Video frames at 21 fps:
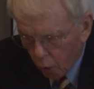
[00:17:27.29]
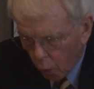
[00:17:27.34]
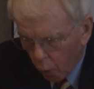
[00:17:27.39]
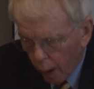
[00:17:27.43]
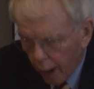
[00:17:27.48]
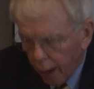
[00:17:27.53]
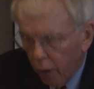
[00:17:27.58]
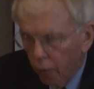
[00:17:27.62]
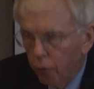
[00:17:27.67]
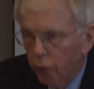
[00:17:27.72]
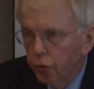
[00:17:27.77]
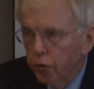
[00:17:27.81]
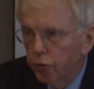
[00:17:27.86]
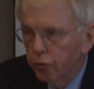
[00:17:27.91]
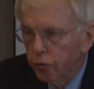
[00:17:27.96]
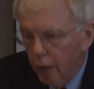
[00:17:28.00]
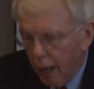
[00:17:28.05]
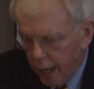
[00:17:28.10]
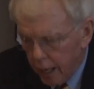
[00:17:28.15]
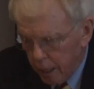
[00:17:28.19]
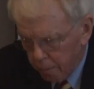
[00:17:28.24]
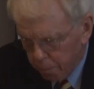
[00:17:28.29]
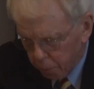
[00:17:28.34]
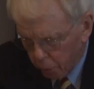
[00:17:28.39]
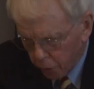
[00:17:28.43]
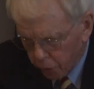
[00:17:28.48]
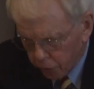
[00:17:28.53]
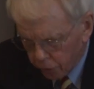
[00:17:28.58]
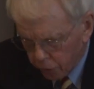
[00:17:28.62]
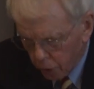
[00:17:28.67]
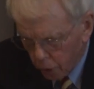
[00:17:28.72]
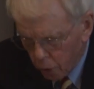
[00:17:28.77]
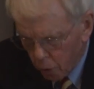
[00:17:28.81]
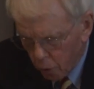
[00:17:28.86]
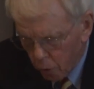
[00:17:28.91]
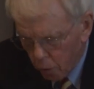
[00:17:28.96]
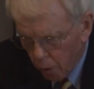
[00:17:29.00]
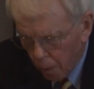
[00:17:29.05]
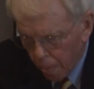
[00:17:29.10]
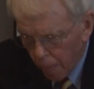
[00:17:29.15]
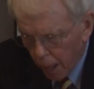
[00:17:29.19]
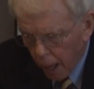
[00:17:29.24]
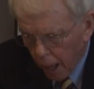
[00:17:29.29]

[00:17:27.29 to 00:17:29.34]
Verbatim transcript: while the state pursued